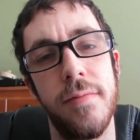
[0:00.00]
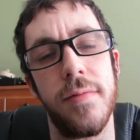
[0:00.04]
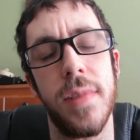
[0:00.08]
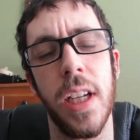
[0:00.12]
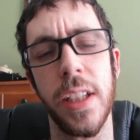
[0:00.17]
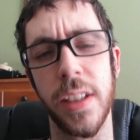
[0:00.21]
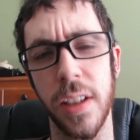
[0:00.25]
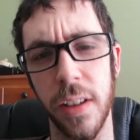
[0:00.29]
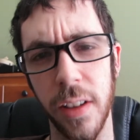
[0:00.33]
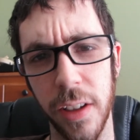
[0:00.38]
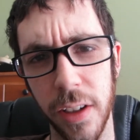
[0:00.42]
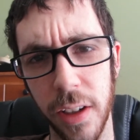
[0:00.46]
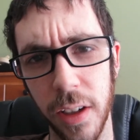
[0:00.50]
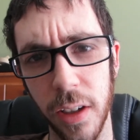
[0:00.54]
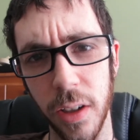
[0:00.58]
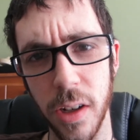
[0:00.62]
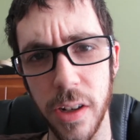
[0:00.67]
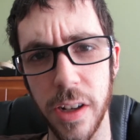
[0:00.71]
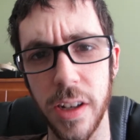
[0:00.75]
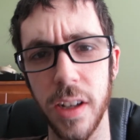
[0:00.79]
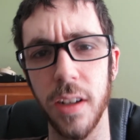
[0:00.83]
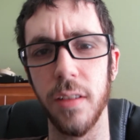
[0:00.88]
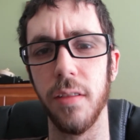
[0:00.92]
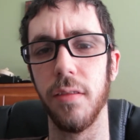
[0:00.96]
That sounds like a
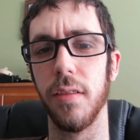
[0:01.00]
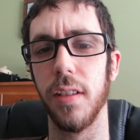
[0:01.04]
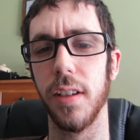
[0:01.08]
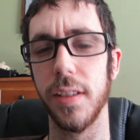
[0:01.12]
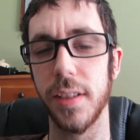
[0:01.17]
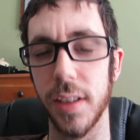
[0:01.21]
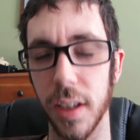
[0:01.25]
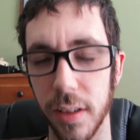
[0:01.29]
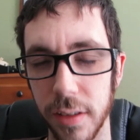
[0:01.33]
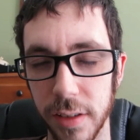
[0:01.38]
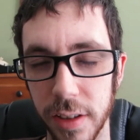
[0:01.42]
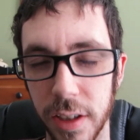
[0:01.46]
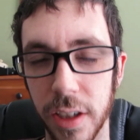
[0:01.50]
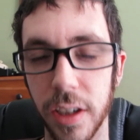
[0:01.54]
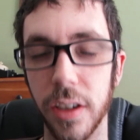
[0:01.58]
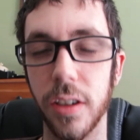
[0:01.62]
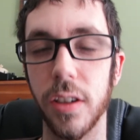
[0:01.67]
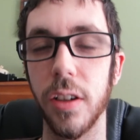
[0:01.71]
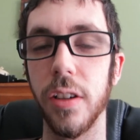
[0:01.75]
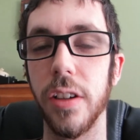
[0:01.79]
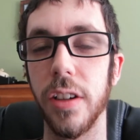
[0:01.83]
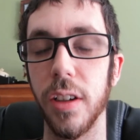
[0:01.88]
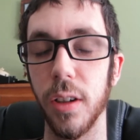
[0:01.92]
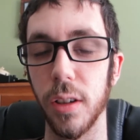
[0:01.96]
good deal? It sounds like a
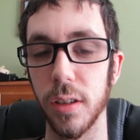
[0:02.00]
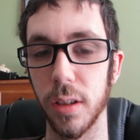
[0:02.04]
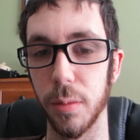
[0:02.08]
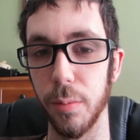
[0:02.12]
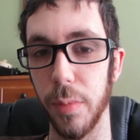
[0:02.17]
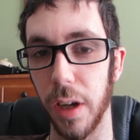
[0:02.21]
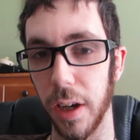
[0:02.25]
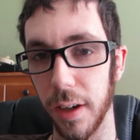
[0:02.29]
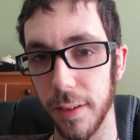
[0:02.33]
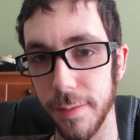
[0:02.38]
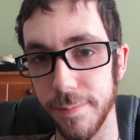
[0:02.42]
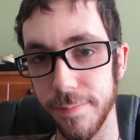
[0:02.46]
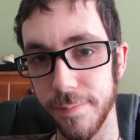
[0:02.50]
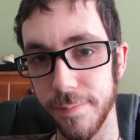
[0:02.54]
good deal to me.